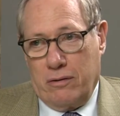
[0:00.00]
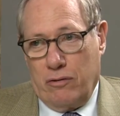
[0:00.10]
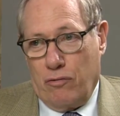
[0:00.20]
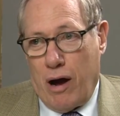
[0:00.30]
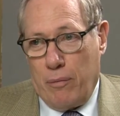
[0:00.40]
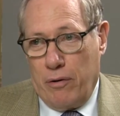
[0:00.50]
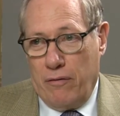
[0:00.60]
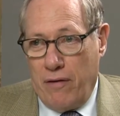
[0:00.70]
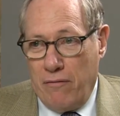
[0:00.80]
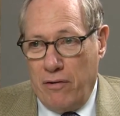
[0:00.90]

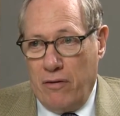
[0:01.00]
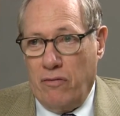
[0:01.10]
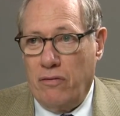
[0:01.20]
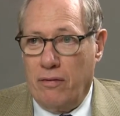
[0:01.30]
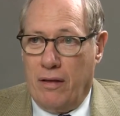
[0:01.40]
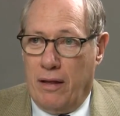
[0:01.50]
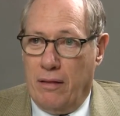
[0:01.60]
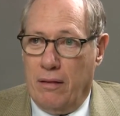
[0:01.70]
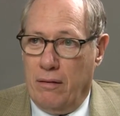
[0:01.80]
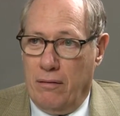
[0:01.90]
corroborative evidence,
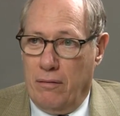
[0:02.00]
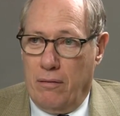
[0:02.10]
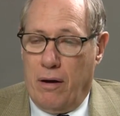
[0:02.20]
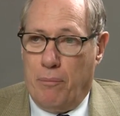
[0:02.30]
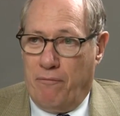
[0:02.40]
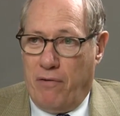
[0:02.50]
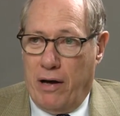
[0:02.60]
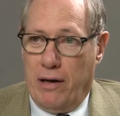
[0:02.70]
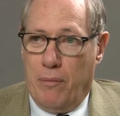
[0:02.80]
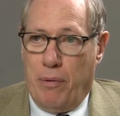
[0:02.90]
then
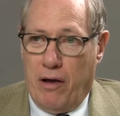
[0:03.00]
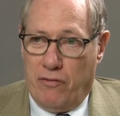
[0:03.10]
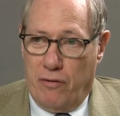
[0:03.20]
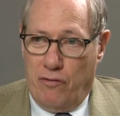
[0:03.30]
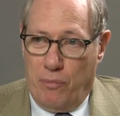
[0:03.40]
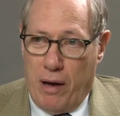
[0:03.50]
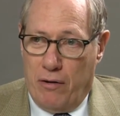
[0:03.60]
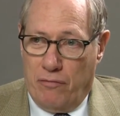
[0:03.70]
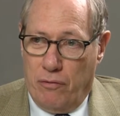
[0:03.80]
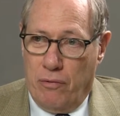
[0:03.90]
finding a positive
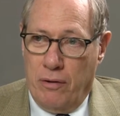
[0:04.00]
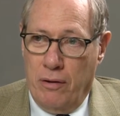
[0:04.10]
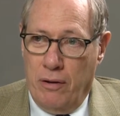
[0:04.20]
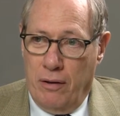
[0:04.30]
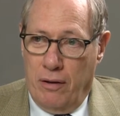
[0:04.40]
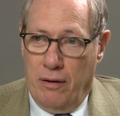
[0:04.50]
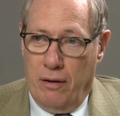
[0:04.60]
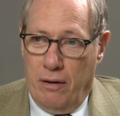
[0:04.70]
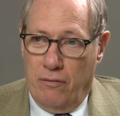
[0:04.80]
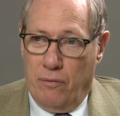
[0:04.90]
spinal fluid
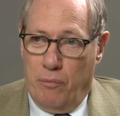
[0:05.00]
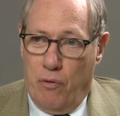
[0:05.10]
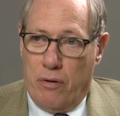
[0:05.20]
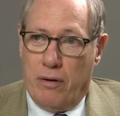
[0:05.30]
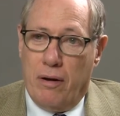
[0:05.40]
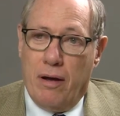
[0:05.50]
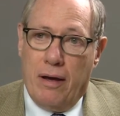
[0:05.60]
is important.